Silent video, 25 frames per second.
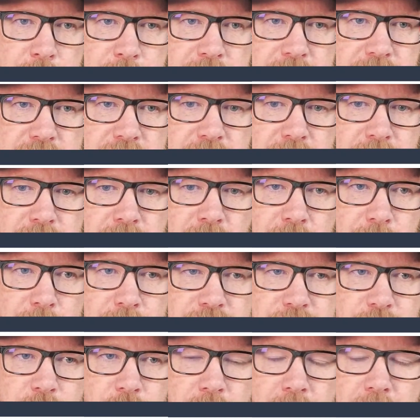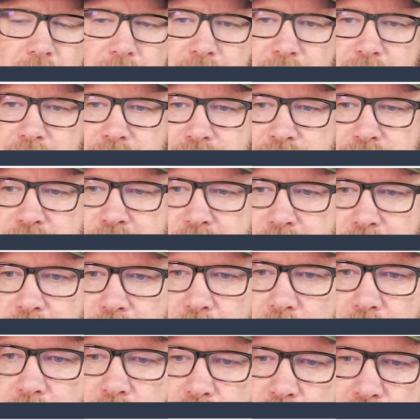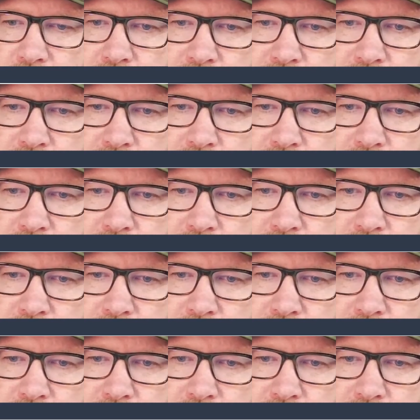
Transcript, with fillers: which you know is worth zero.